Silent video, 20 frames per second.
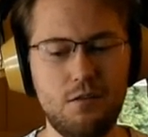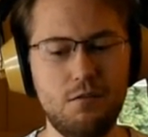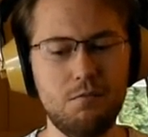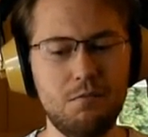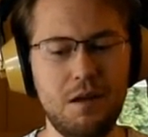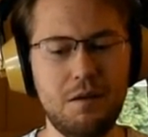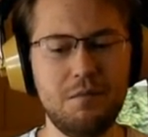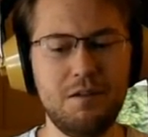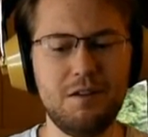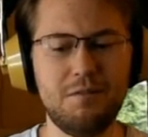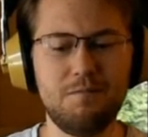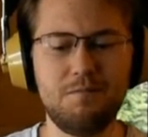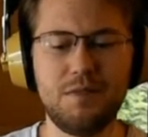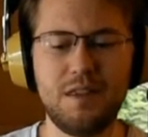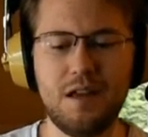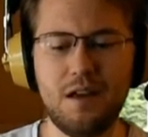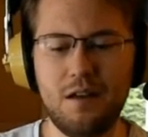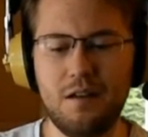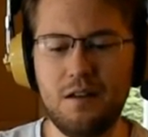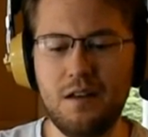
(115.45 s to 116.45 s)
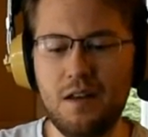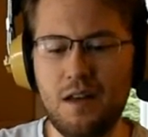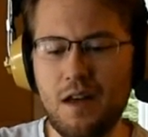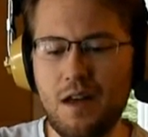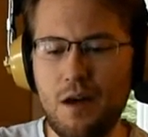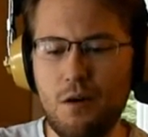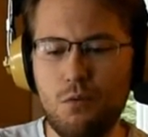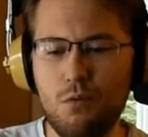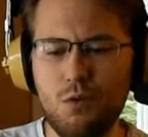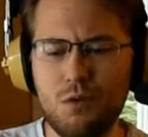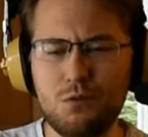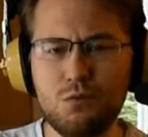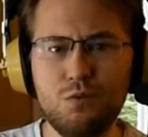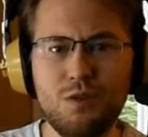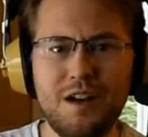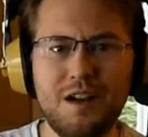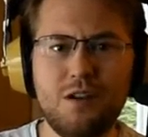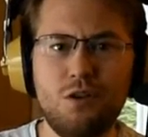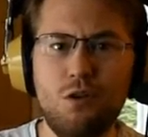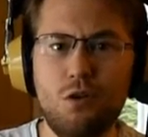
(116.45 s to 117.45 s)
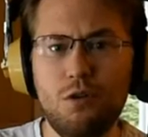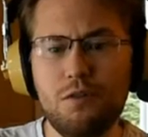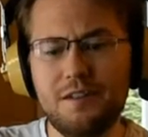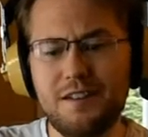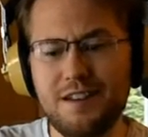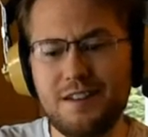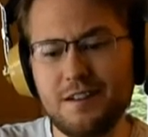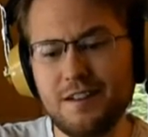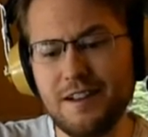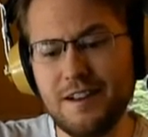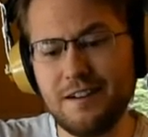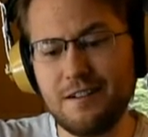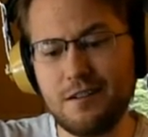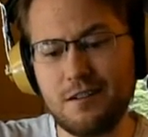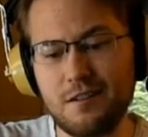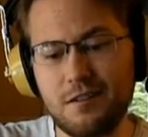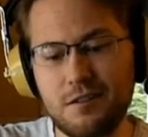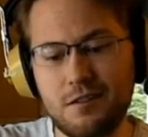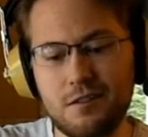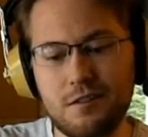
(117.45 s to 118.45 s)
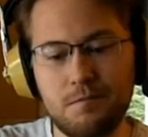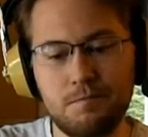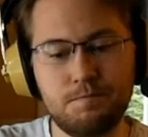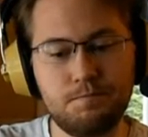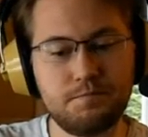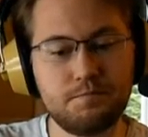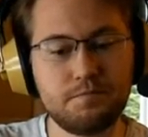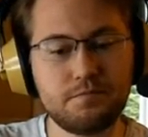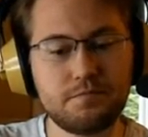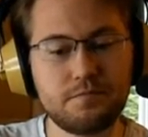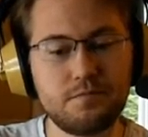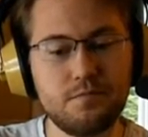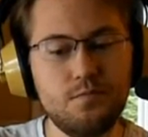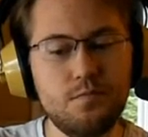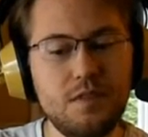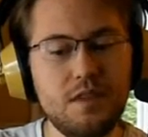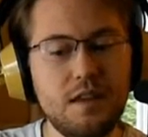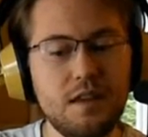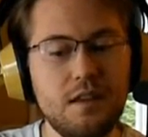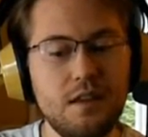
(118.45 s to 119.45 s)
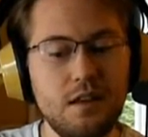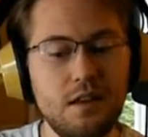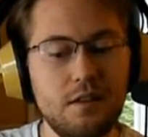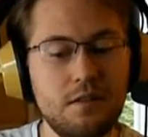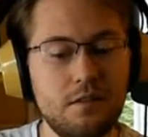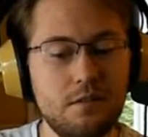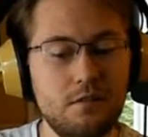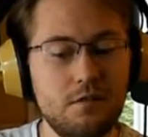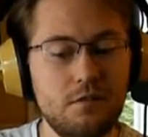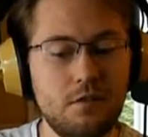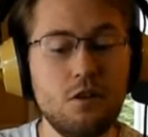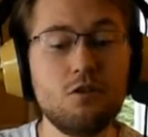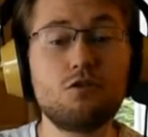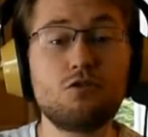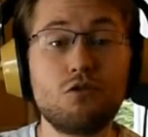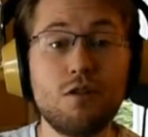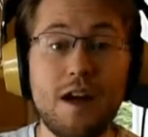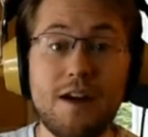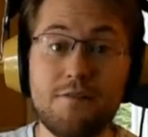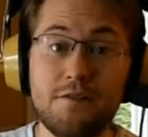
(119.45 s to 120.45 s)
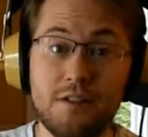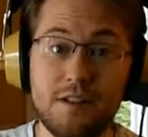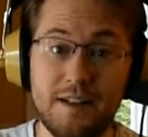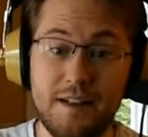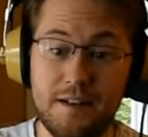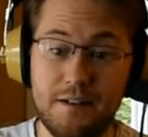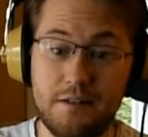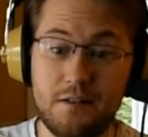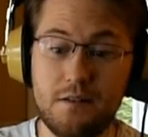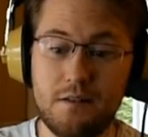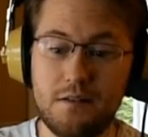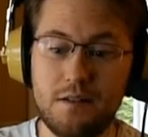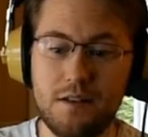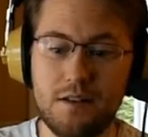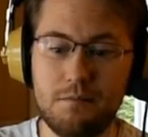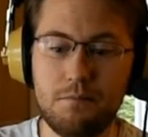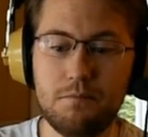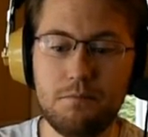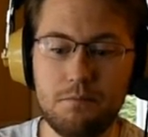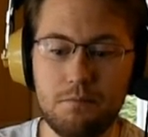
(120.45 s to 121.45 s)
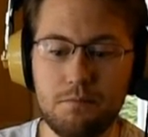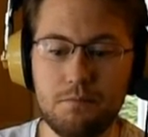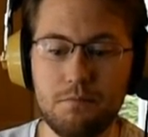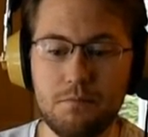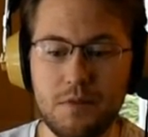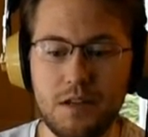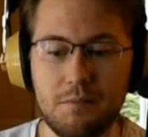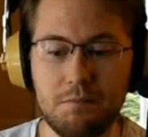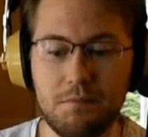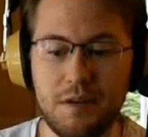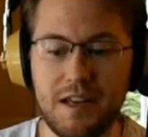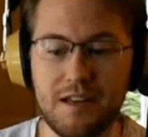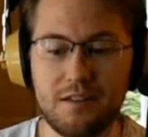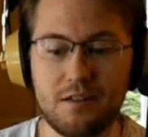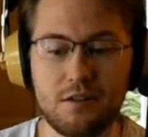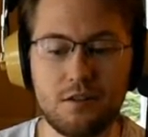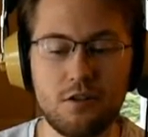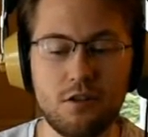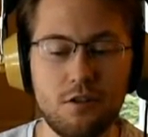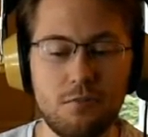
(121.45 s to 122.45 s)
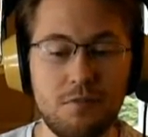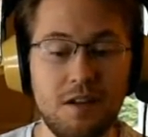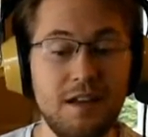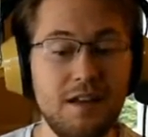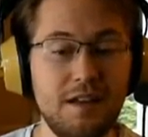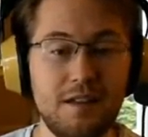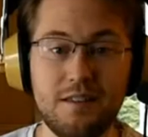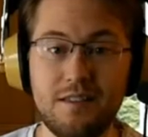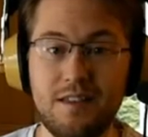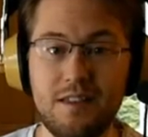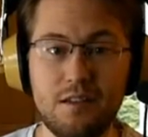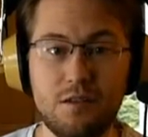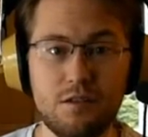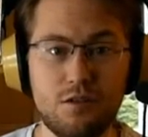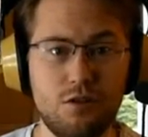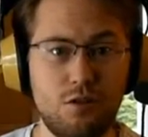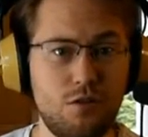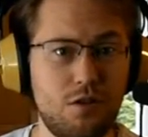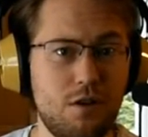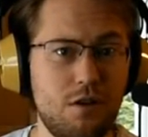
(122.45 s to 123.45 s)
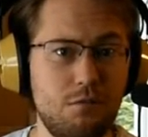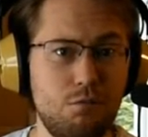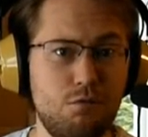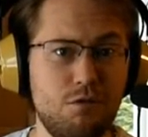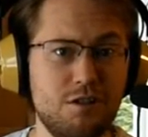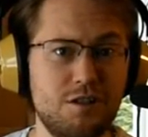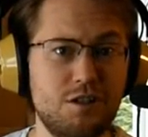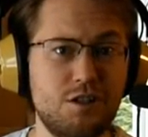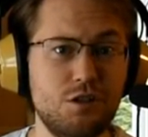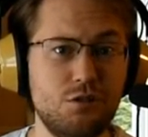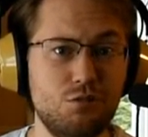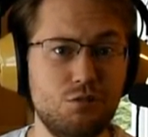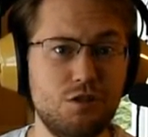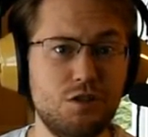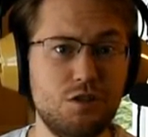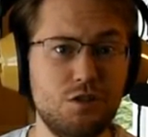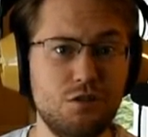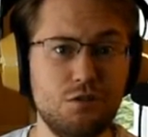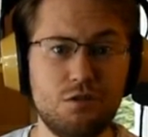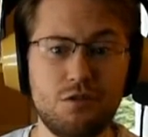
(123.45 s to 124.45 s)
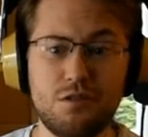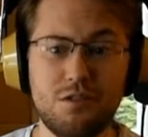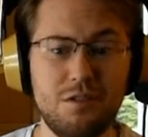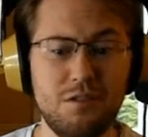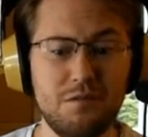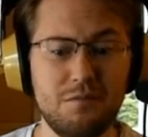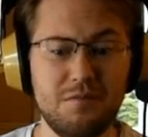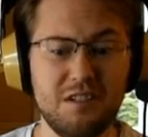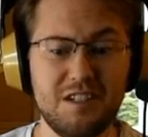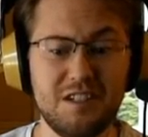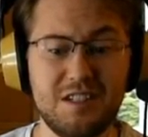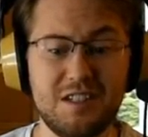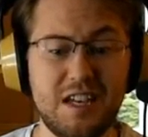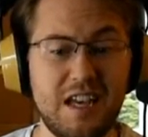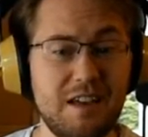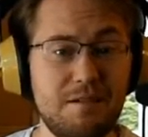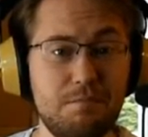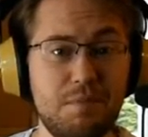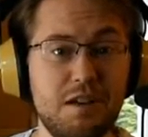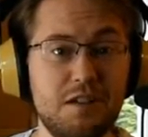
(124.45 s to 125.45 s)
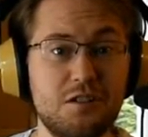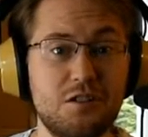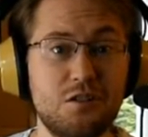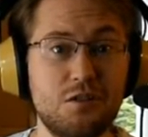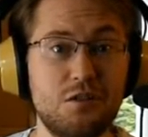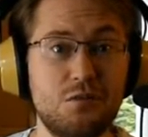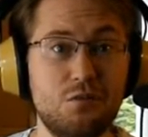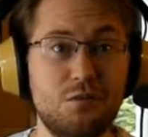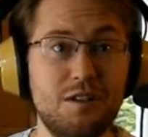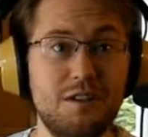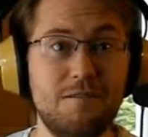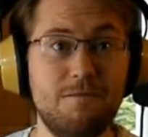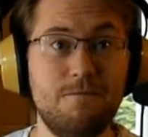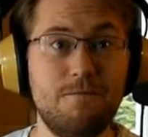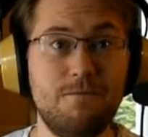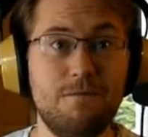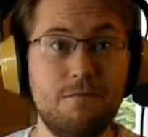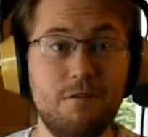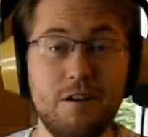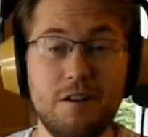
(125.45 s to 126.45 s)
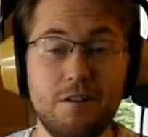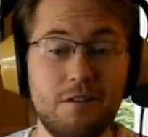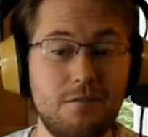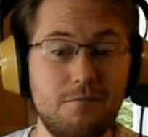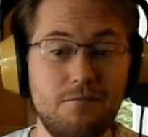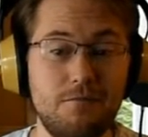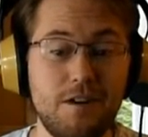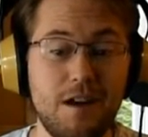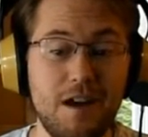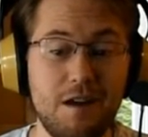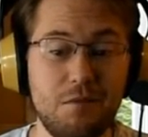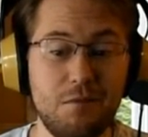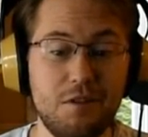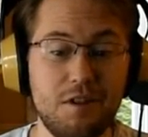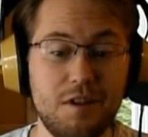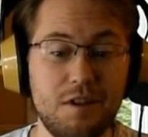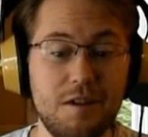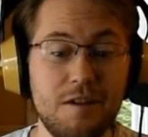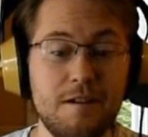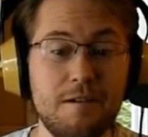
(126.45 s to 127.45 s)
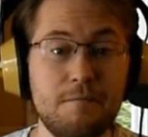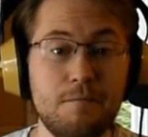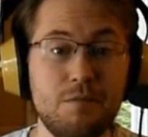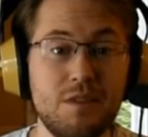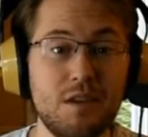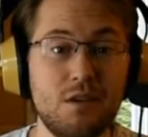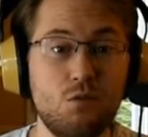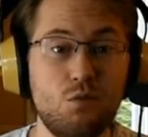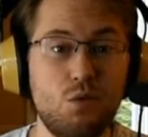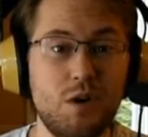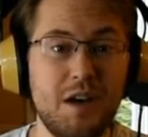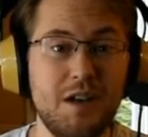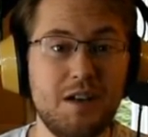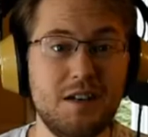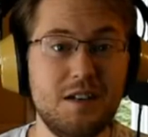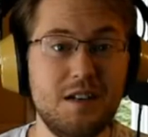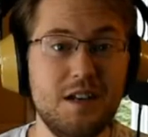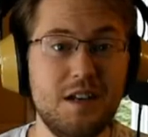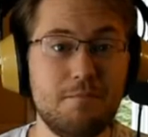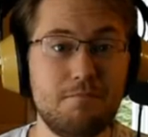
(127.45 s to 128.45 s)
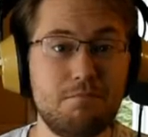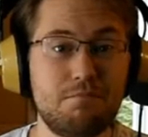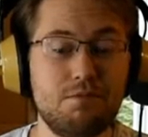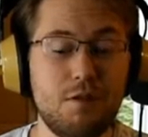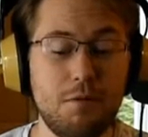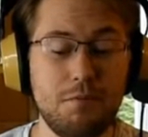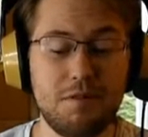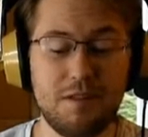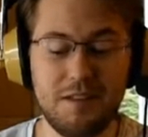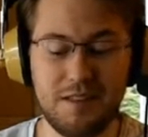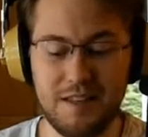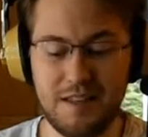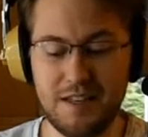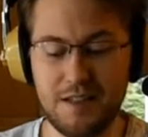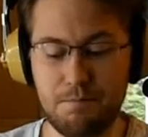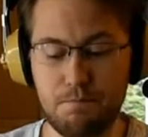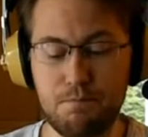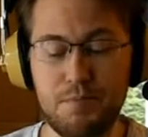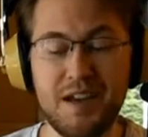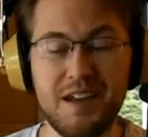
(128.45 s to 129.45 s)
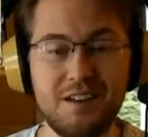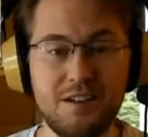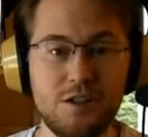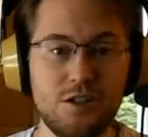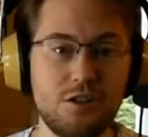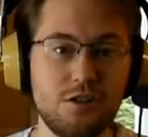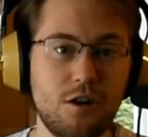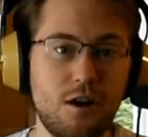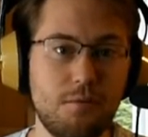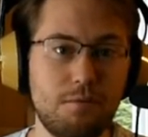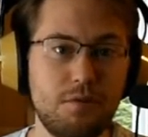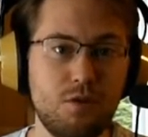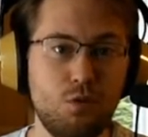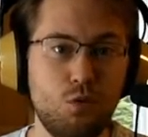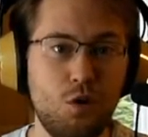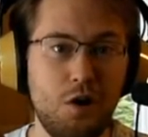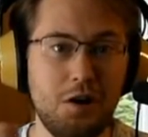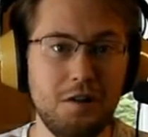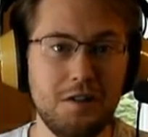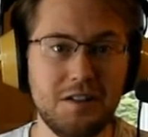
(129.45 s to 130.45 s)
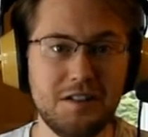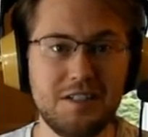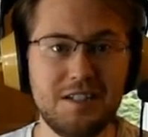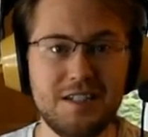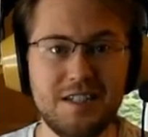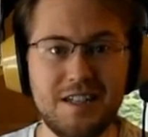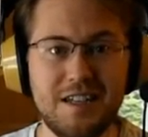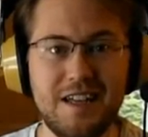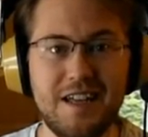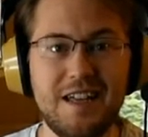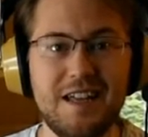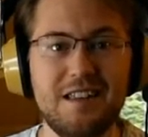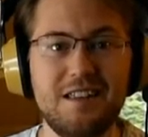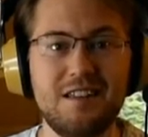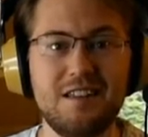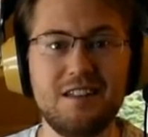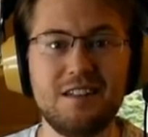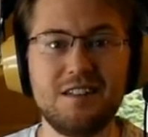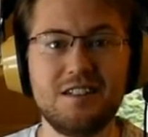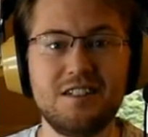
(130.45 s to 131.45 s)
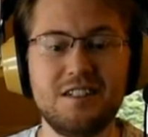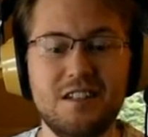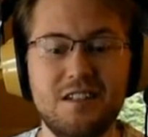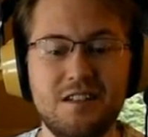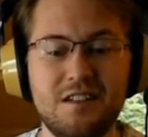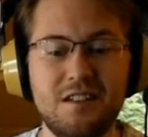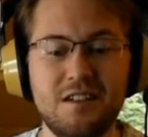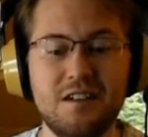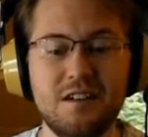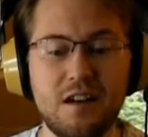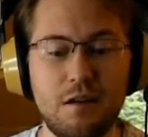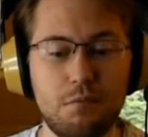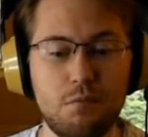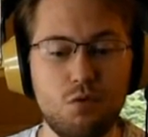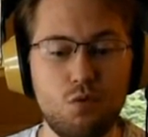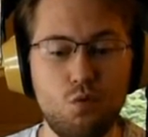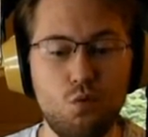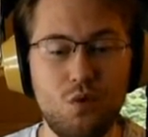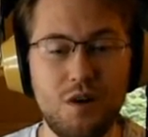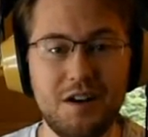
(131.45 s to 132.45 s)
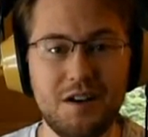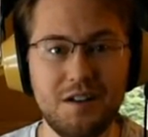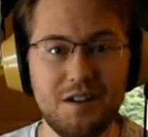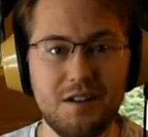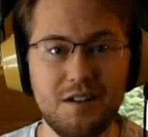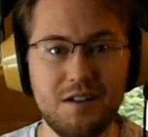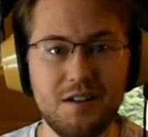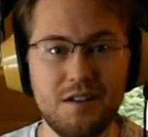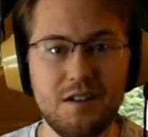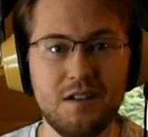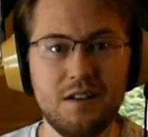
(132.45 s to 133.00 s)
maybe, what would I call these lenses? They're travel lenses in basic term. These two are what you would use to take pictures with friends and family when probably the pin sharp quality isn't the number one